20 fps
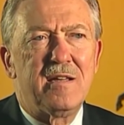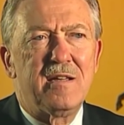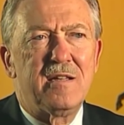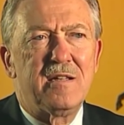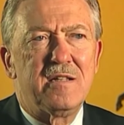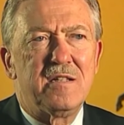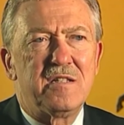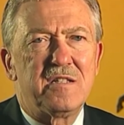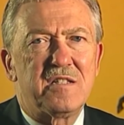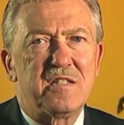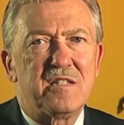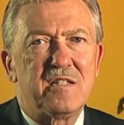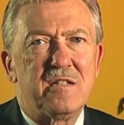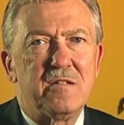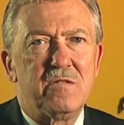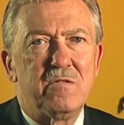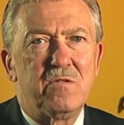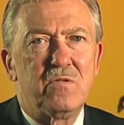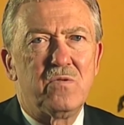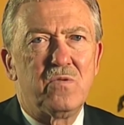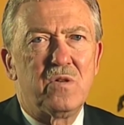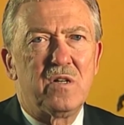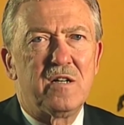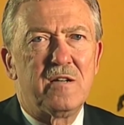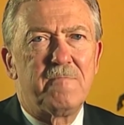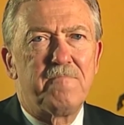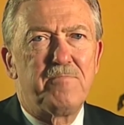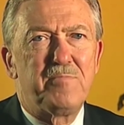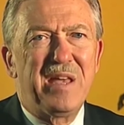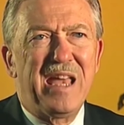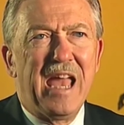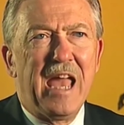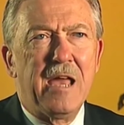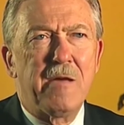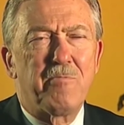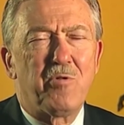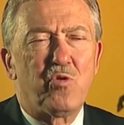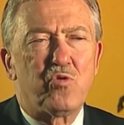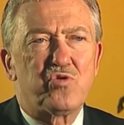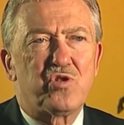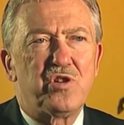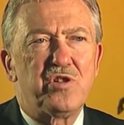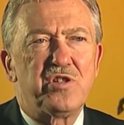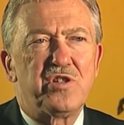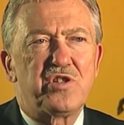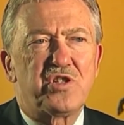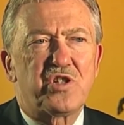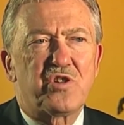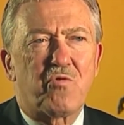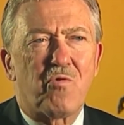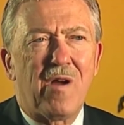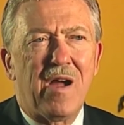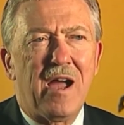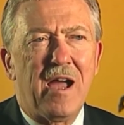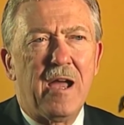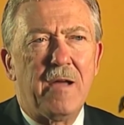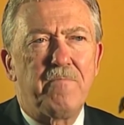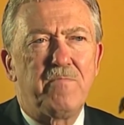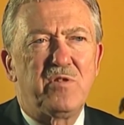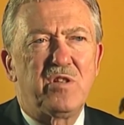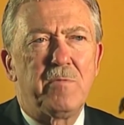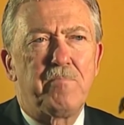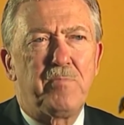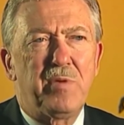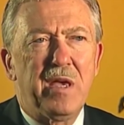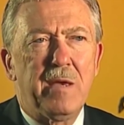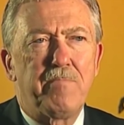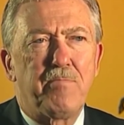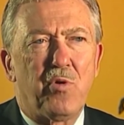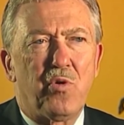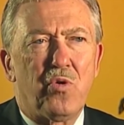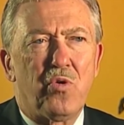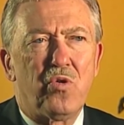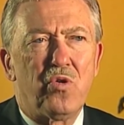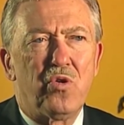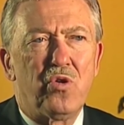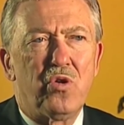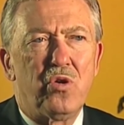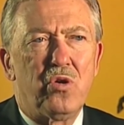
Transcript: is to uh, be able to describe to people